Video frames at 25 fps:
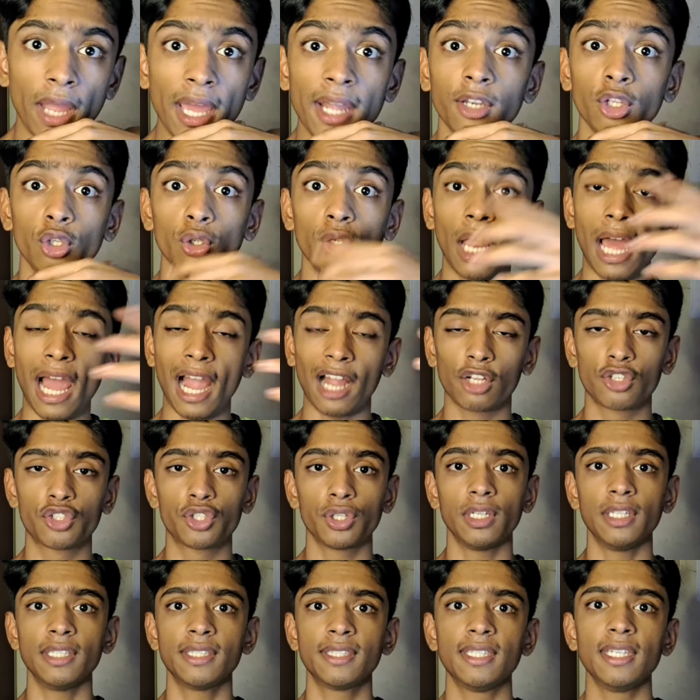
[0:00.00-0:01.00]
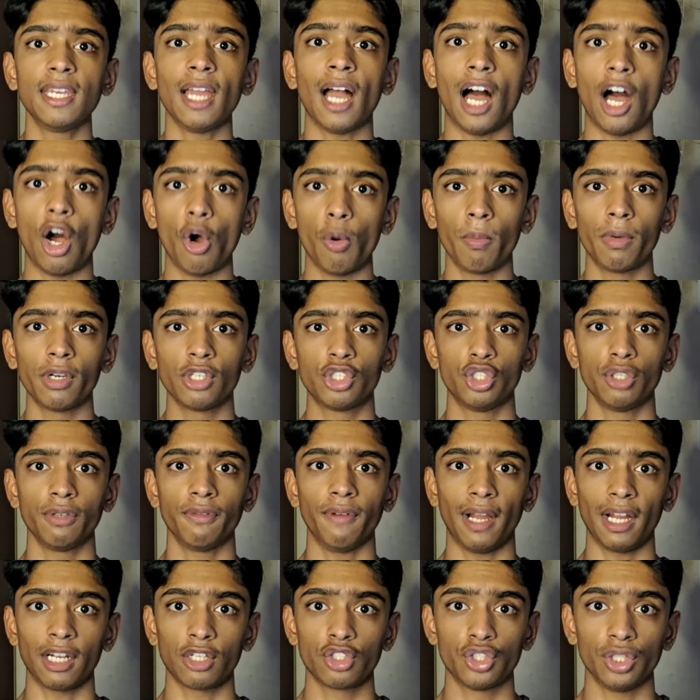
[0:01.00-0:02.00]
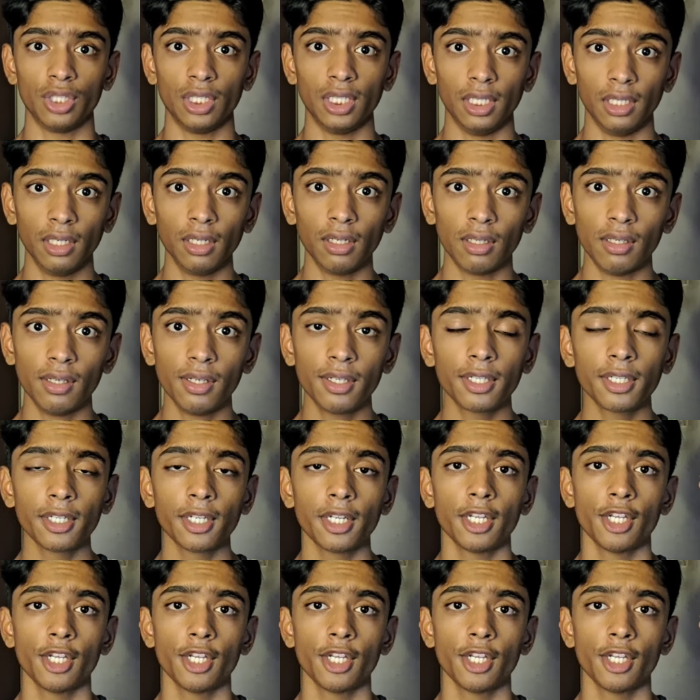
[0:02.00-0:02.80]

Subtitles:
you'll actually see how much you've actually learned,